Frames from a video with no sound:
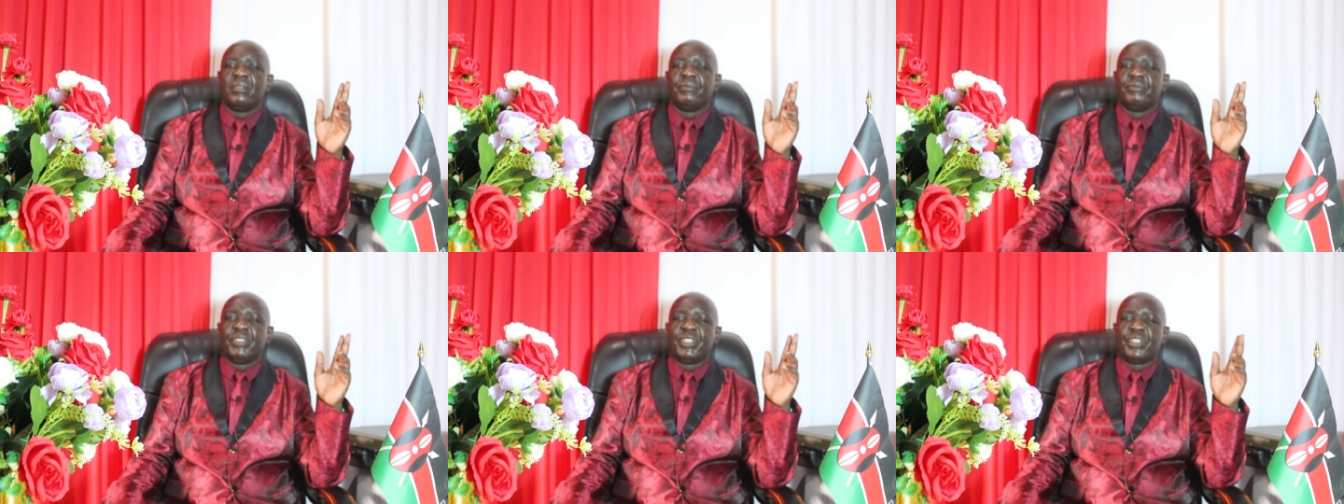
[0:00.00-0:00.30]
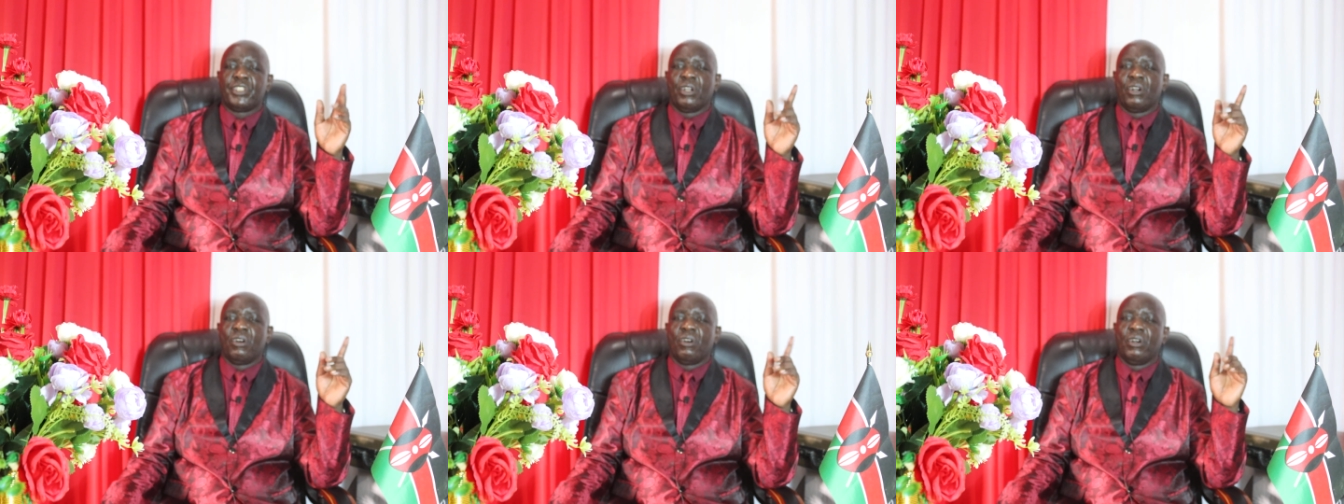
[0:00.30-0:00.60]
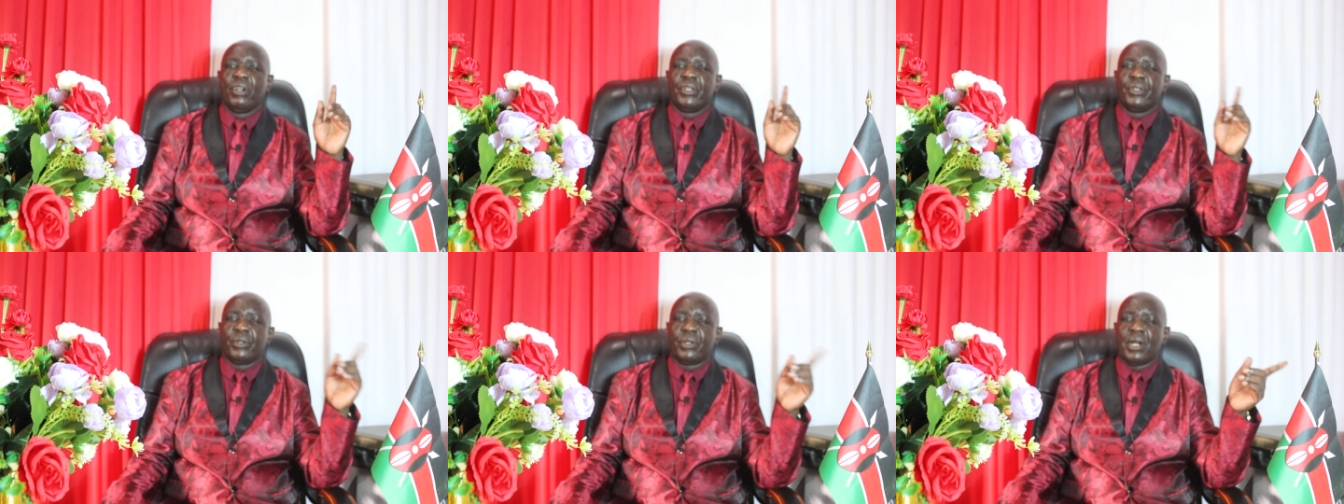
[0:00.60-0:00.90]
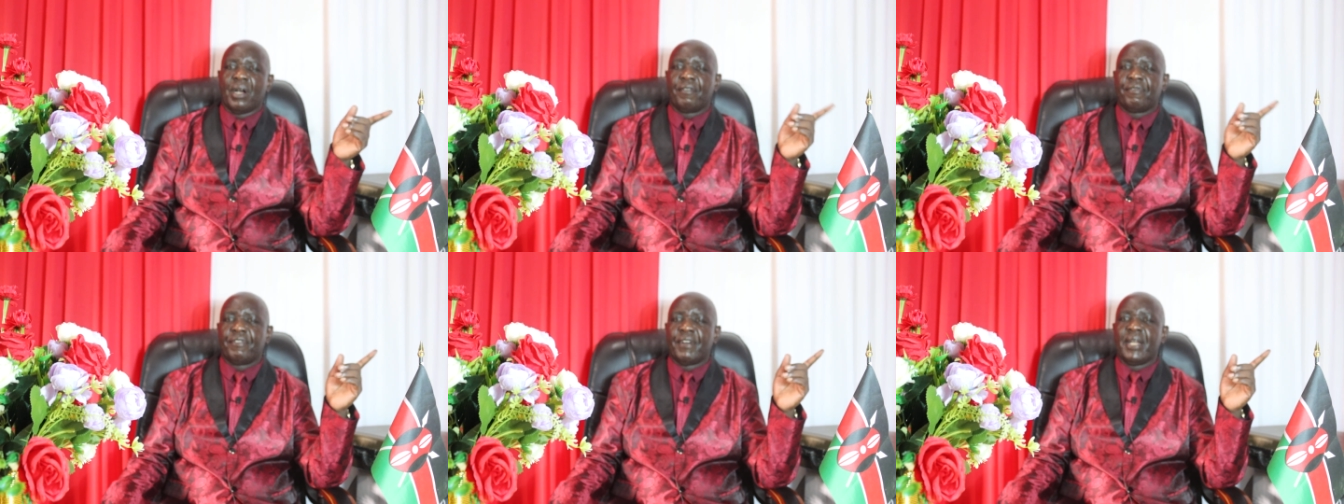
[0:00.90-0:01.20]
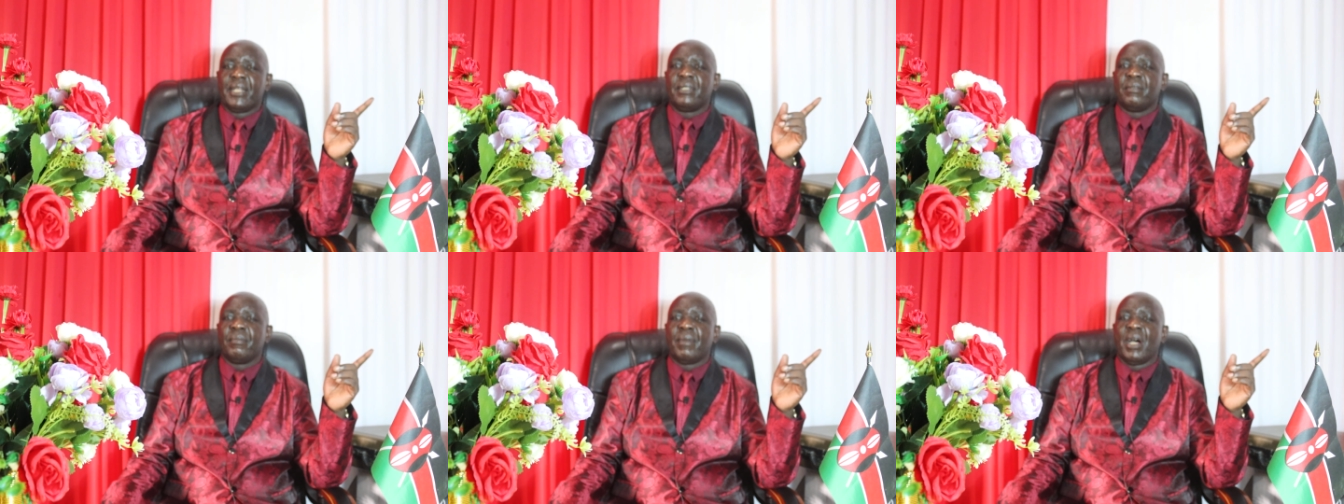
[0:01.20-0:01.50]
Vision Oil you can
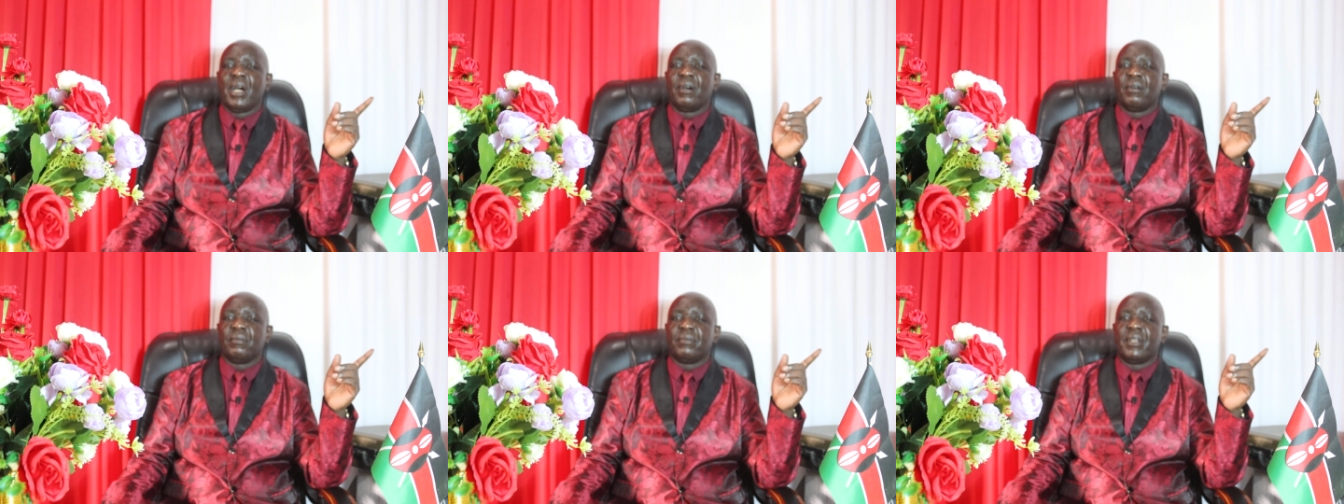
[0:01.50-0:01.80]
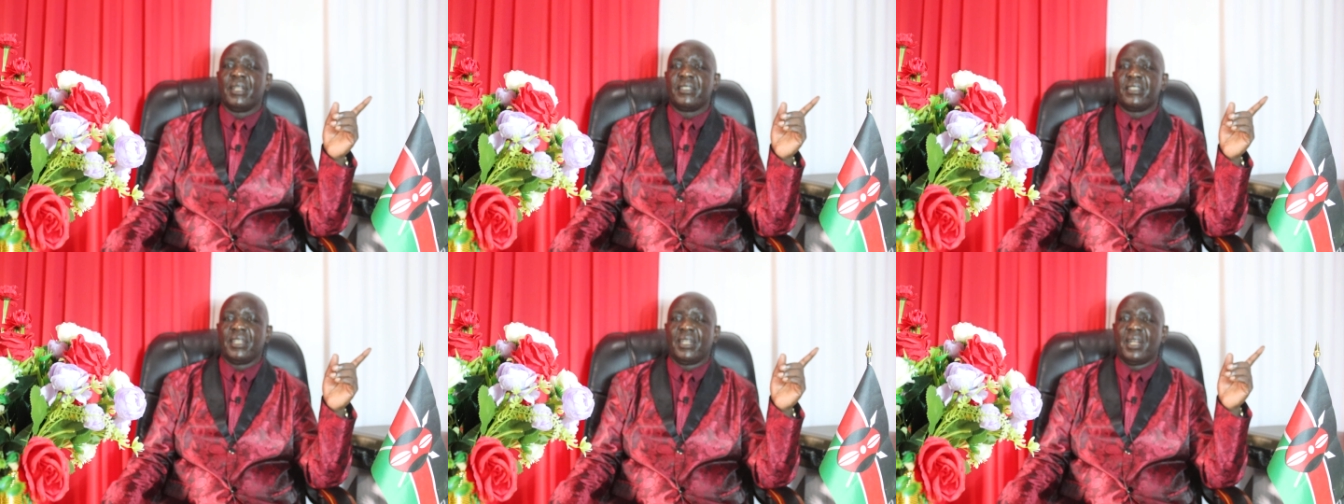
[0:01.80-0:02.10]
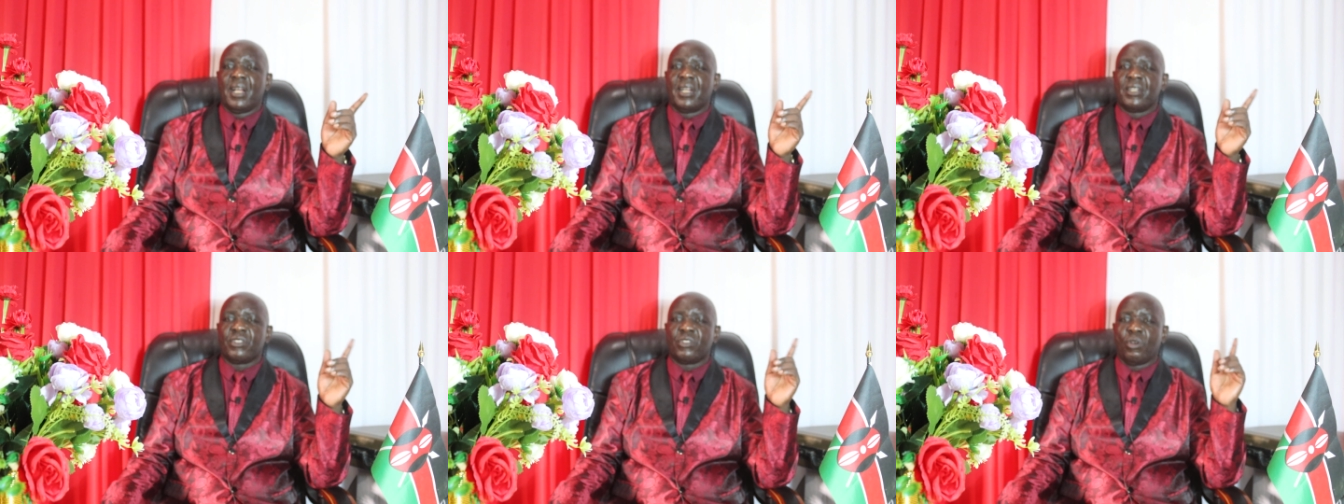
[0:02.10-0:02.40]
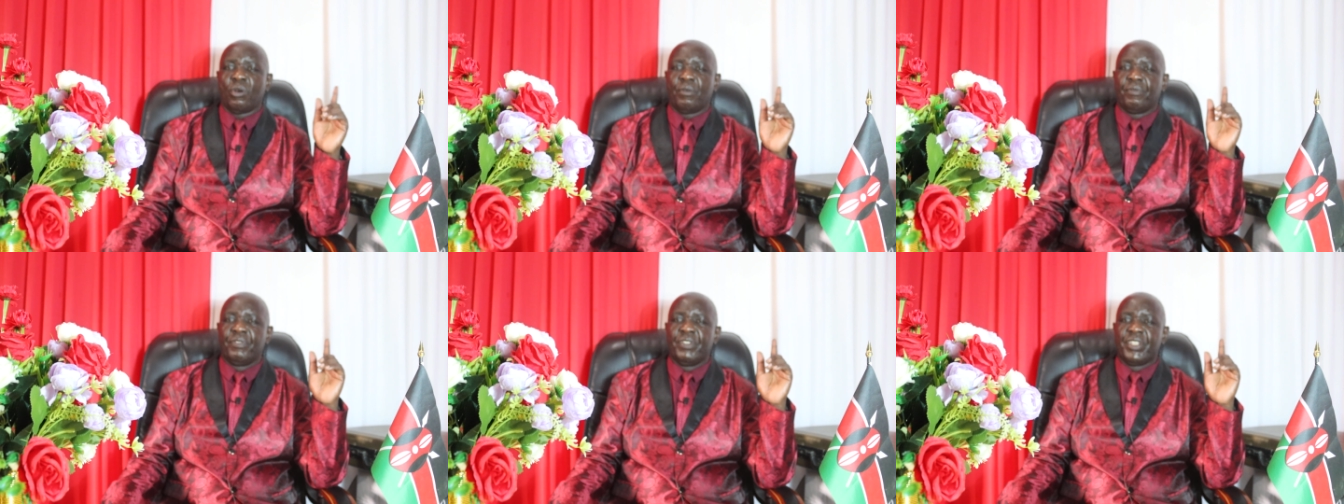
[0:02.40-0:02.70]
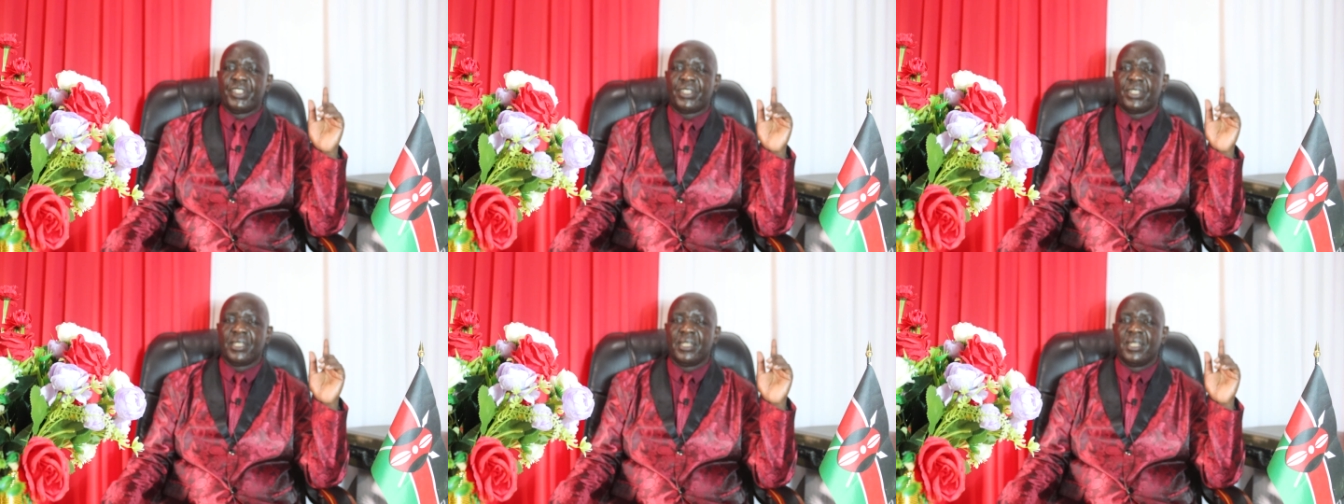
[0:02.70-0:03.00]
find in my Nigerian's
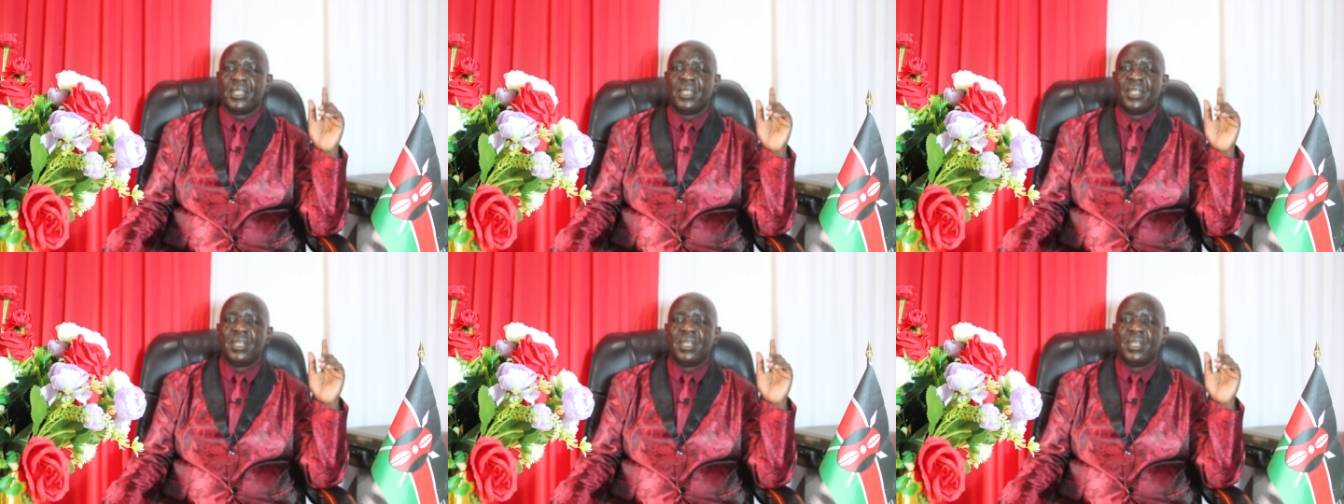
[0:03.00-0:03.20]
office.